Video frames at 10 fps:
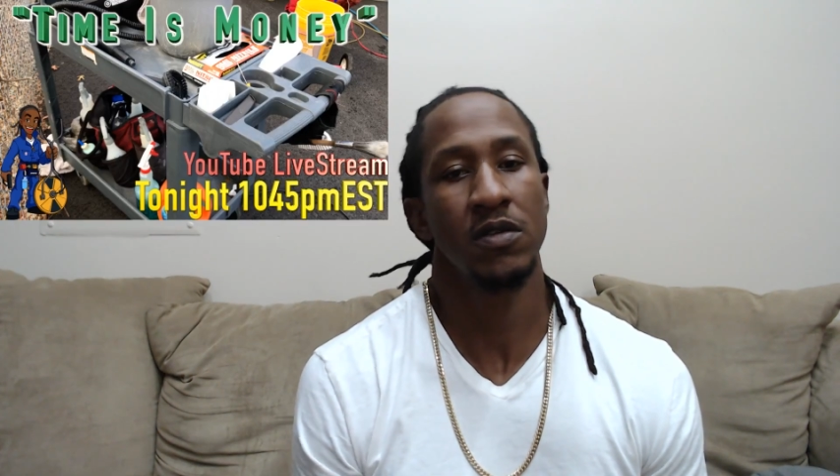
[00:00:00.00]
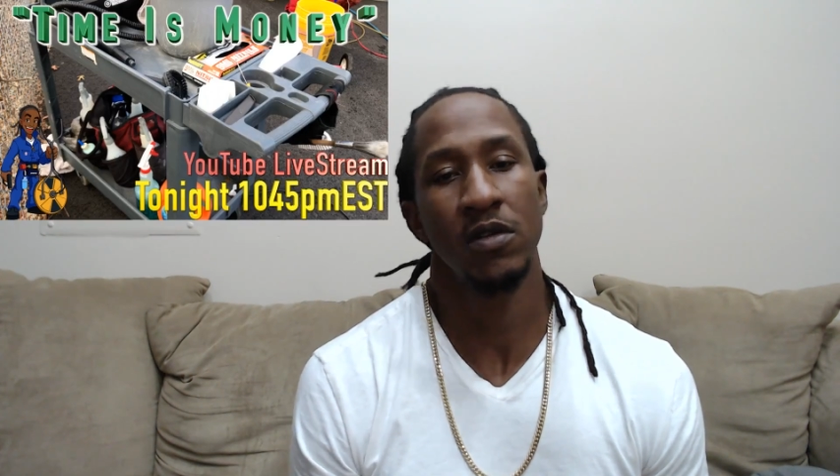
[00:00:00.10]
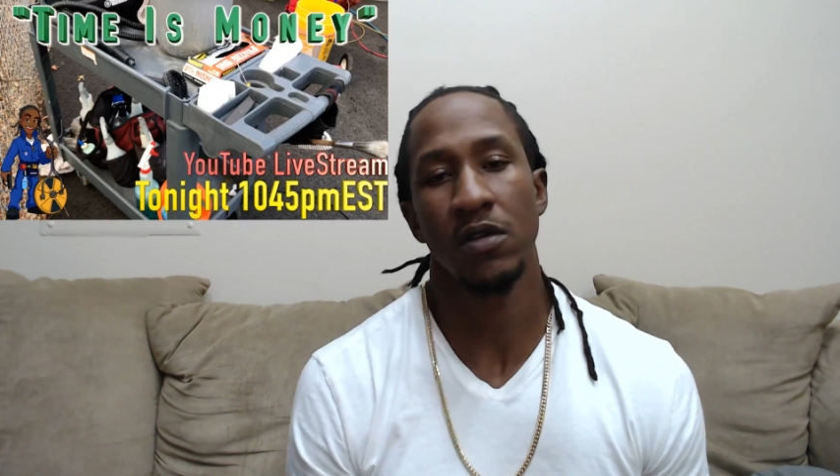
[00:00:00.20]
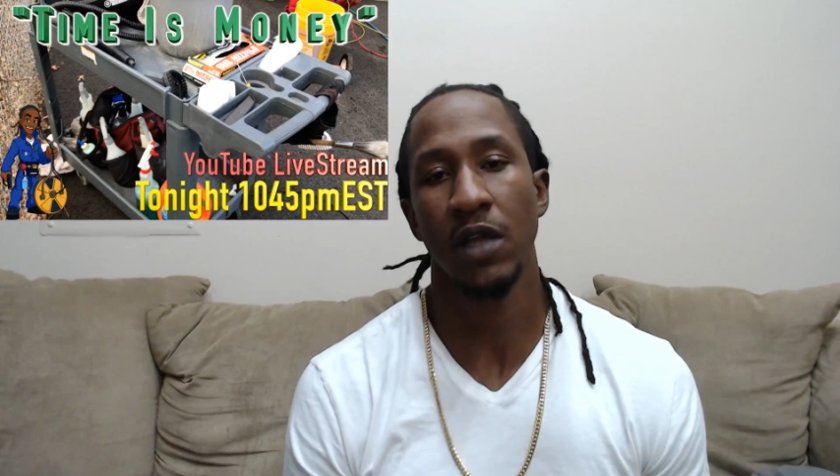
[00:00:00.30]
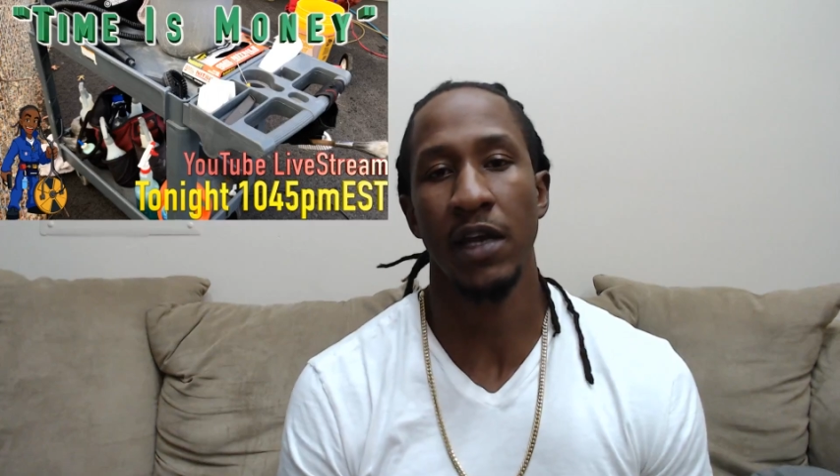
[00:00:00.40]

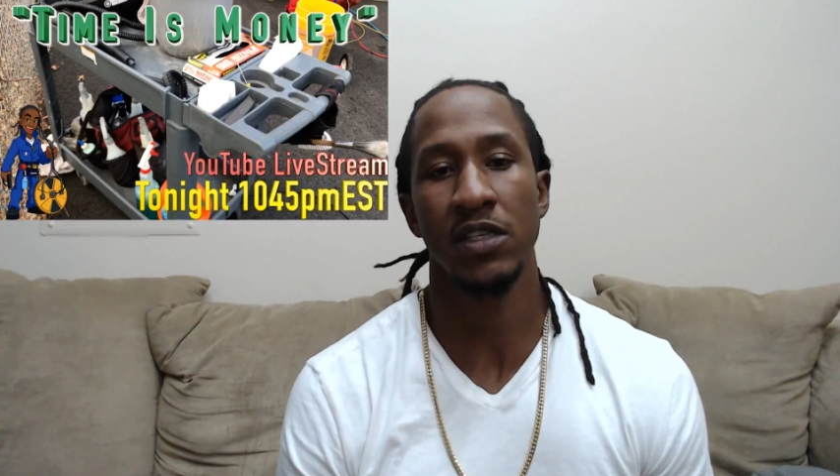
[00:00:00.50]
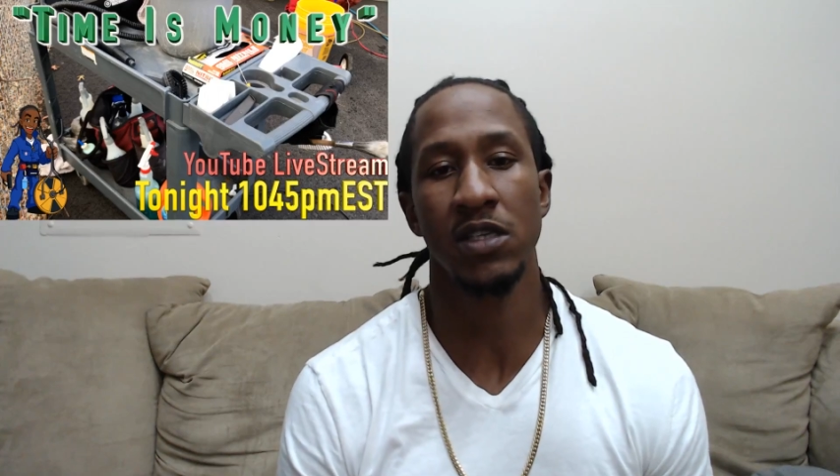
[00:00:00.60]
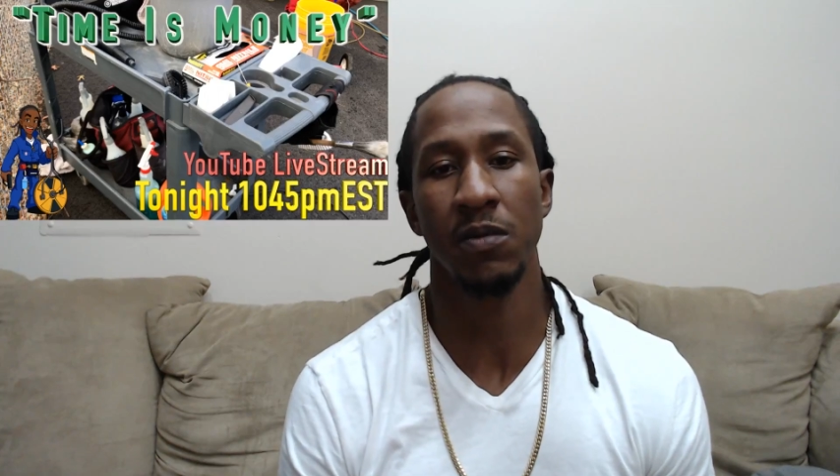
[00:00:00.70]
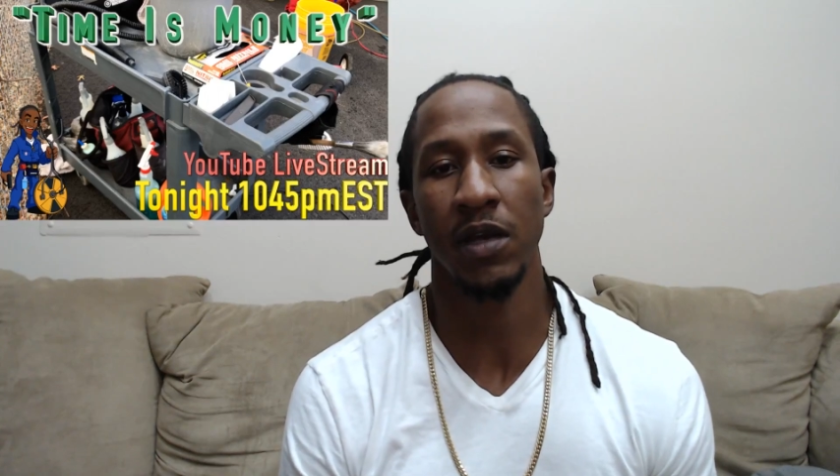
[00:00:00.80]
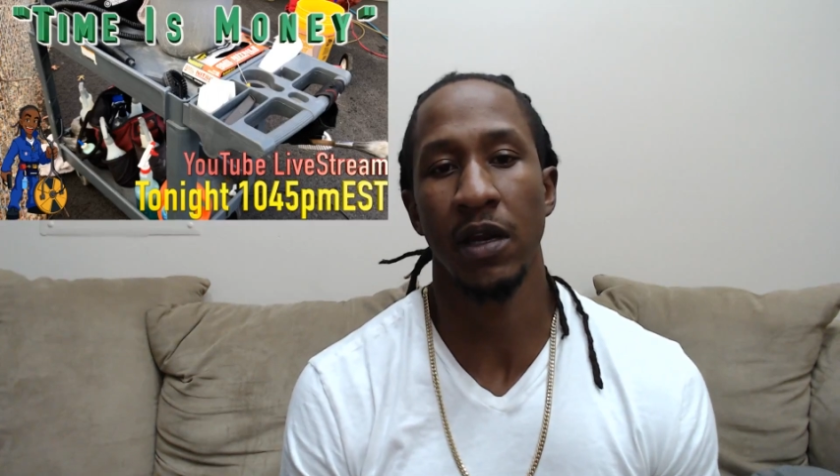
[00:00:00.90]
you're not
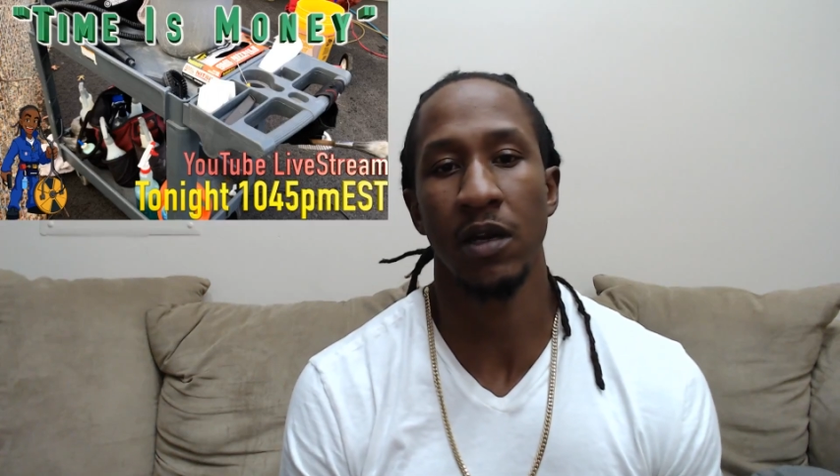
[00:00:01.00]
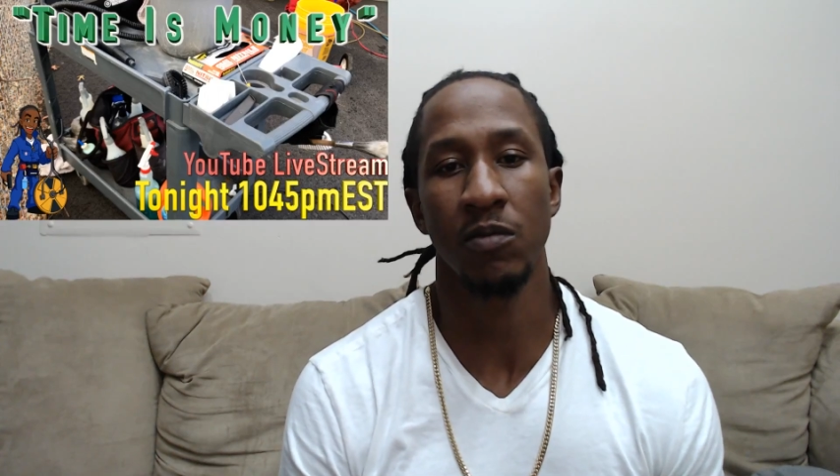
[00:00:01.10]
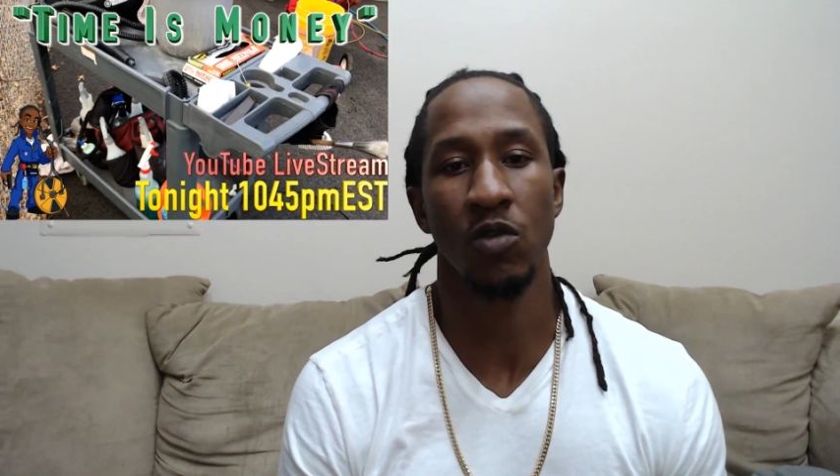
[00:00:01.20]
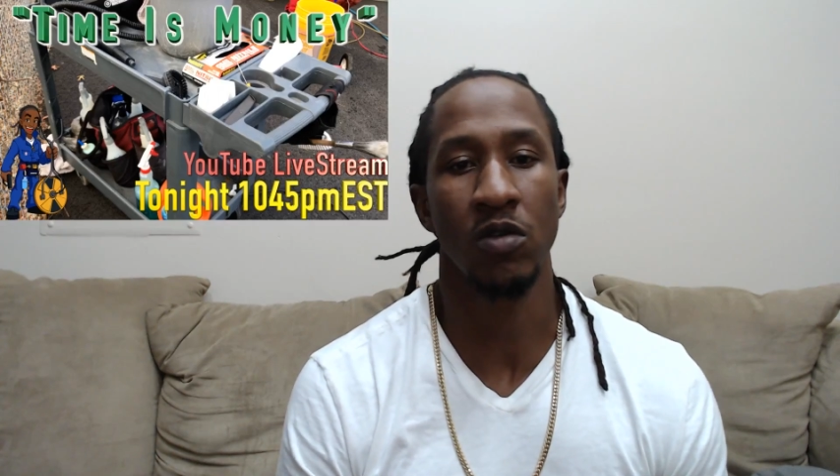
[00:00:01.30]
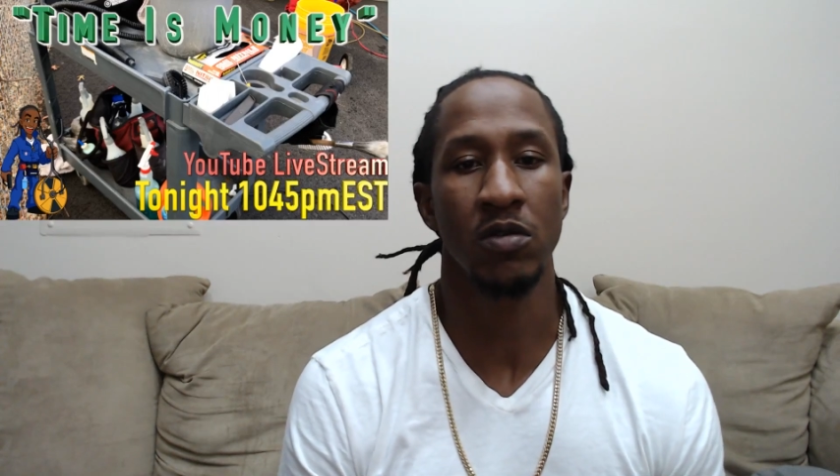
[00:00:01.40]
intimidated anymore.